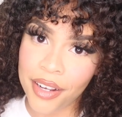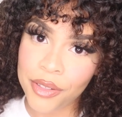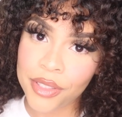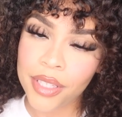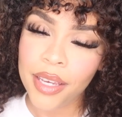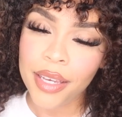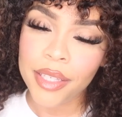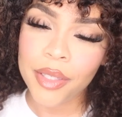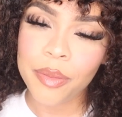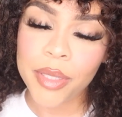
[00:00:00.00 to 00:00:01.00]
house,
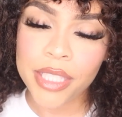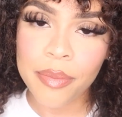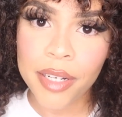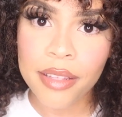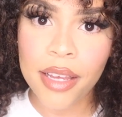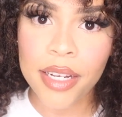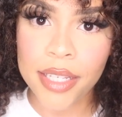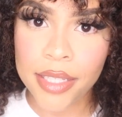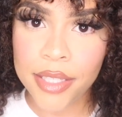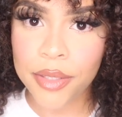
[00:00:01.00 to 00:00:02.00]
you can be somebody that
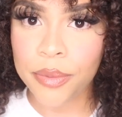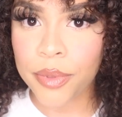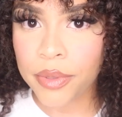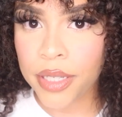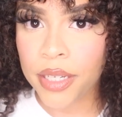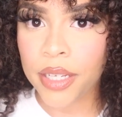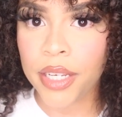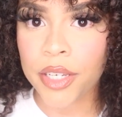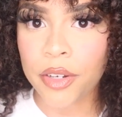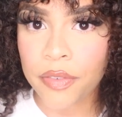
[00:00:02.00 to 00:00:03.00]
is rooted
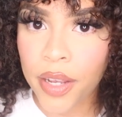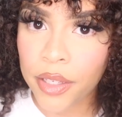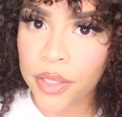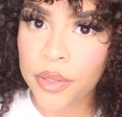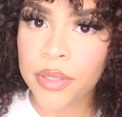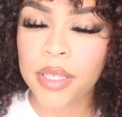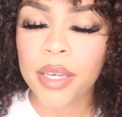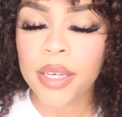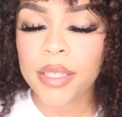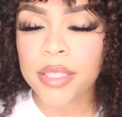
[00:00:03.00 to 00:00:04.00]
in your values,
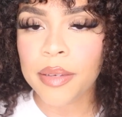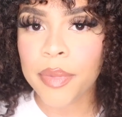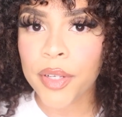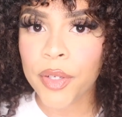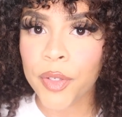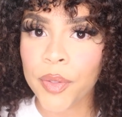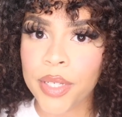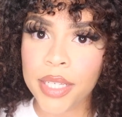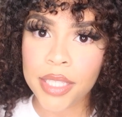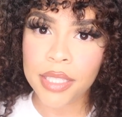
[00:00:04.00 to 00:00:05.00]
somebody who
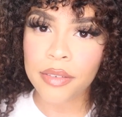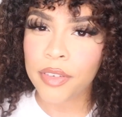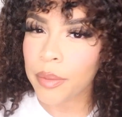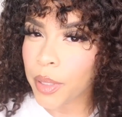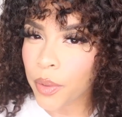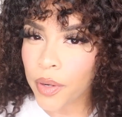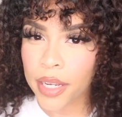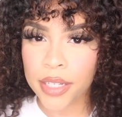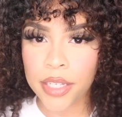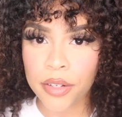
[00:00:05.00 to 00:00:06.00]
is family
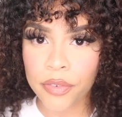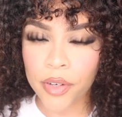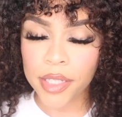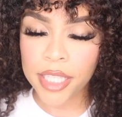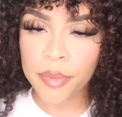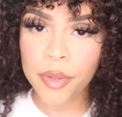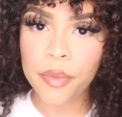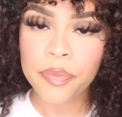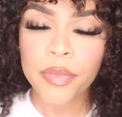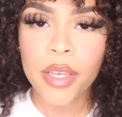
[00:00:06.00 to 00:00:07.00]
oriented, for
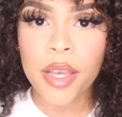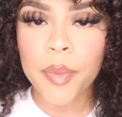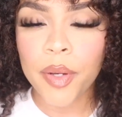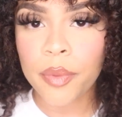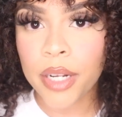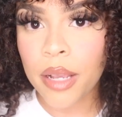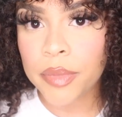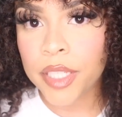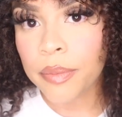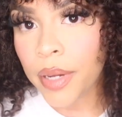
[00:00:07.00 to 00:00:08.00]
example. But when it
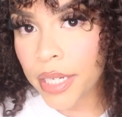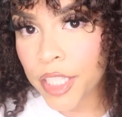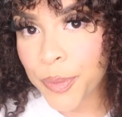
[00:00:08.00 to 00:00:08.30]
comes to money